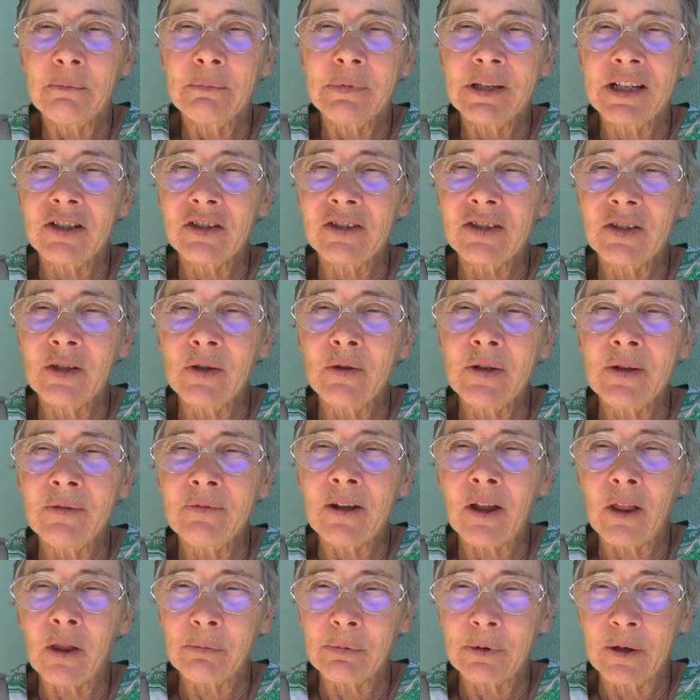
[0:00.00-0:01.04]
Because you
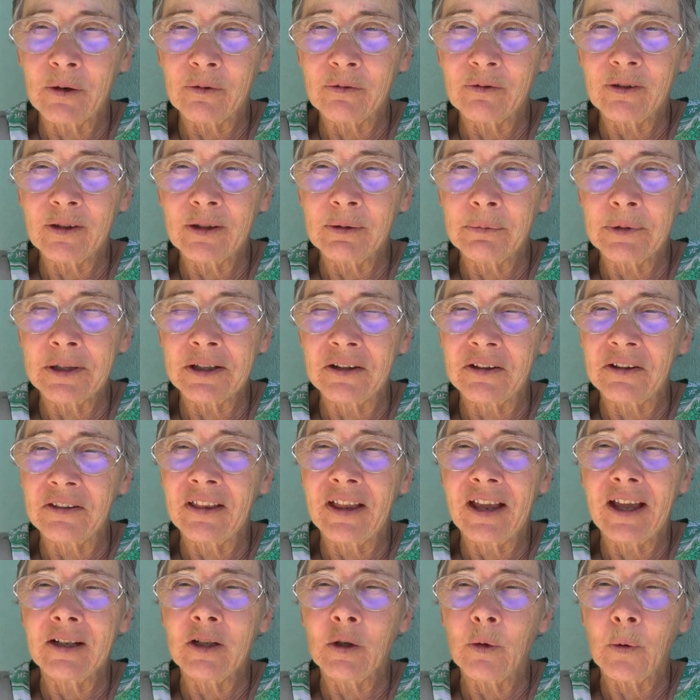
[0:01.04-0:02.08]
develop your free will
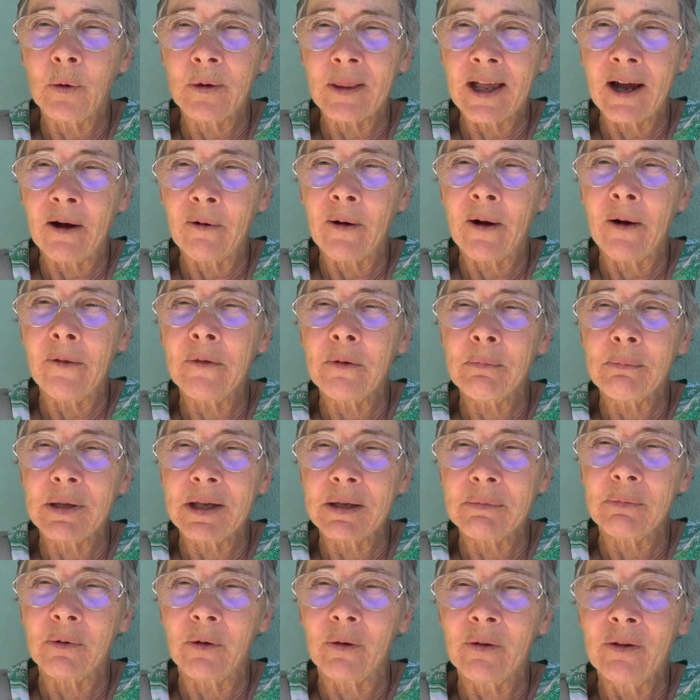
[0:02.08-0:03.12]
and you allow other
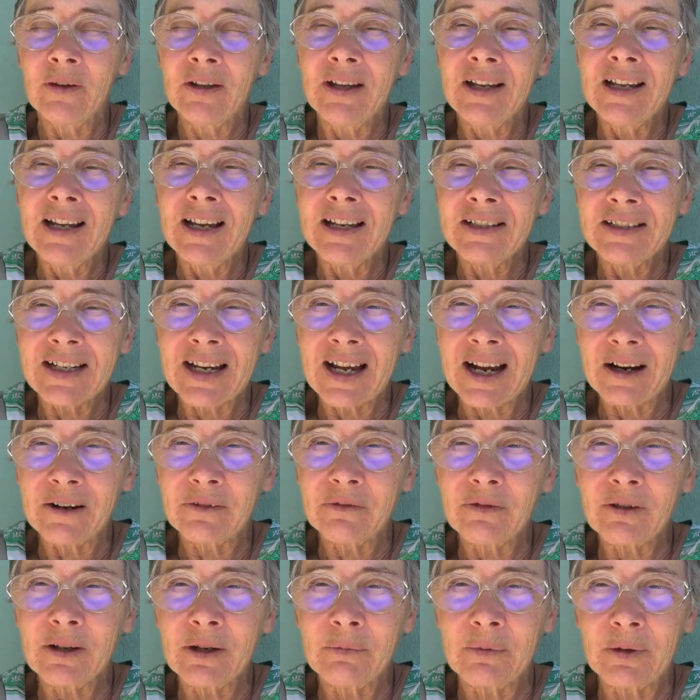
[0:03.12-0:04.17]
people to have
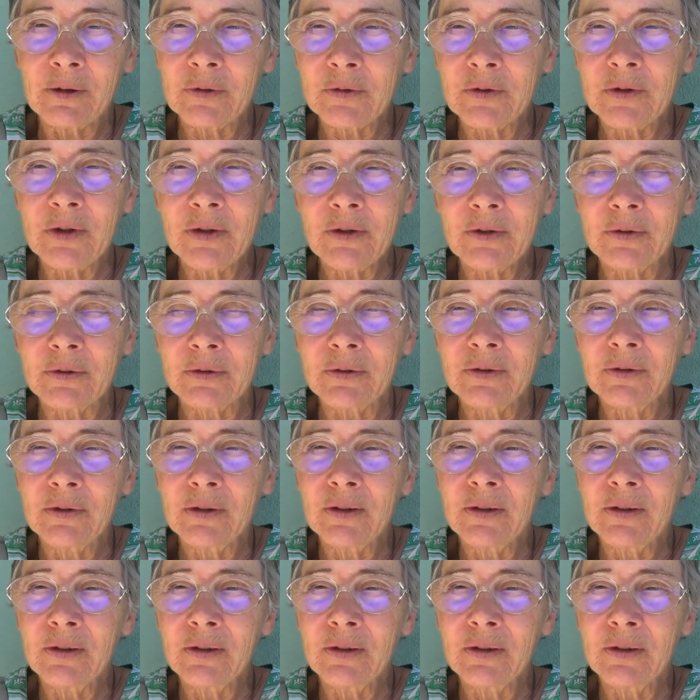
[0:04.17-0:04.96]
free will too.